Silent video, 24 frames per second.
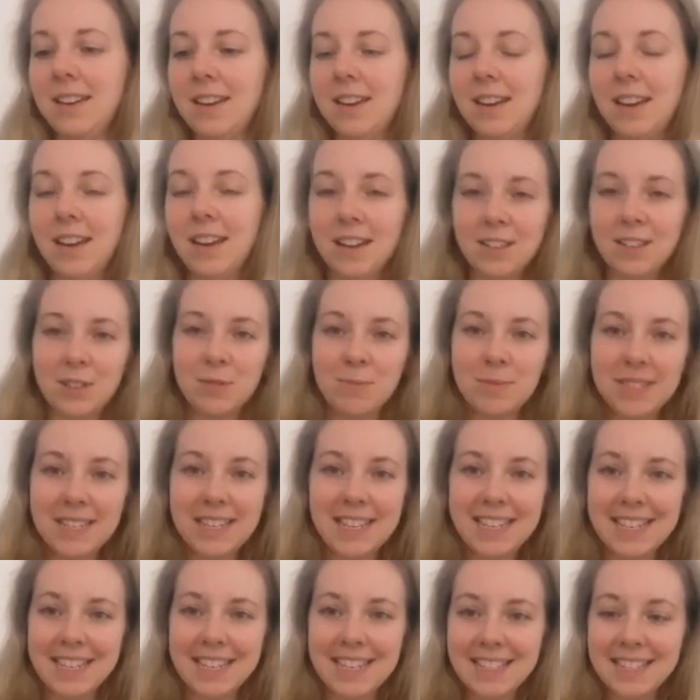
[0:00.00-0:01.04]
are some
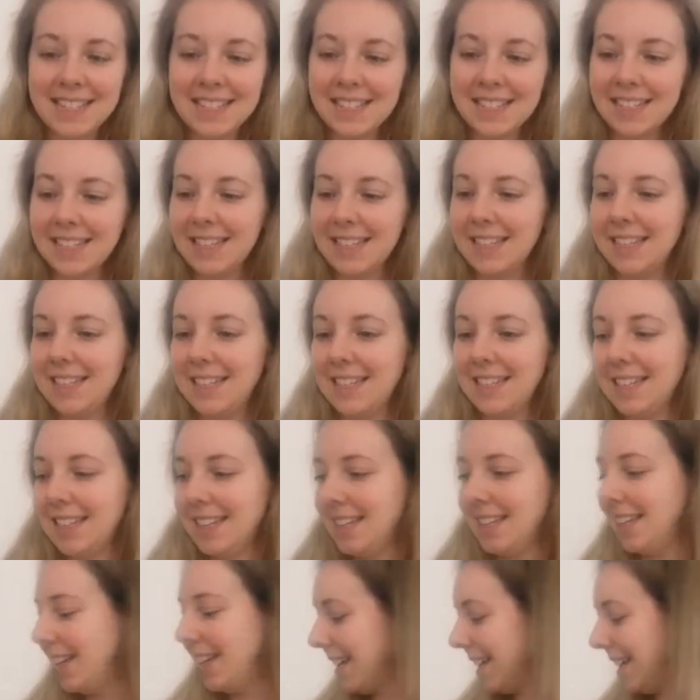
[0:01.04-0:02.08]
scissors
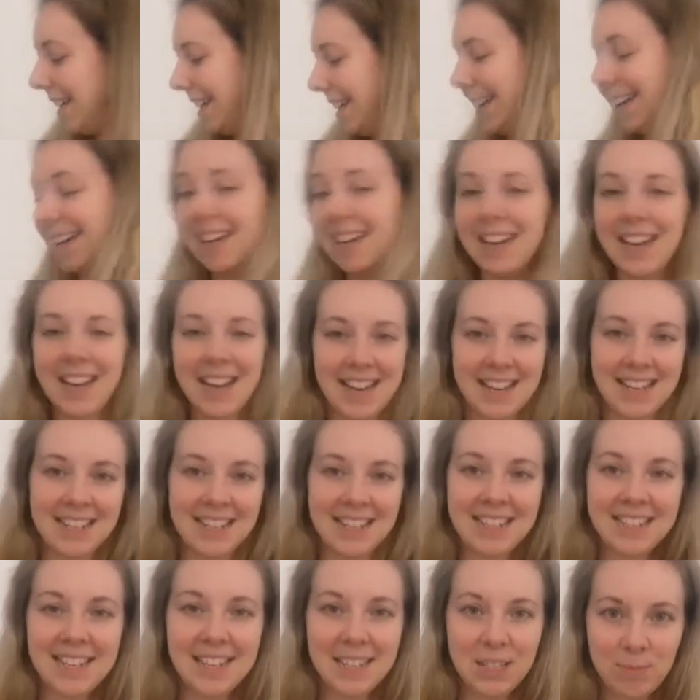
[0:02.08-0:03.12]

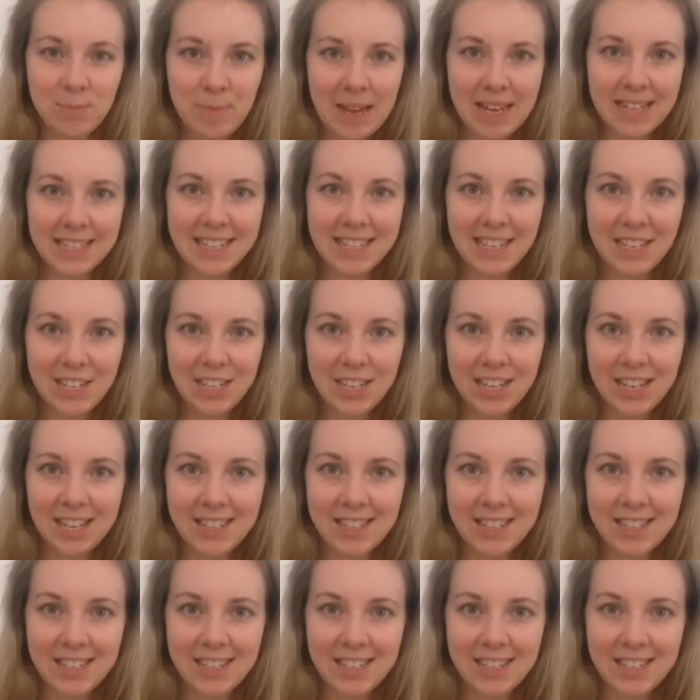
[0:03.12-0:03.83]
and a spare t-shirt.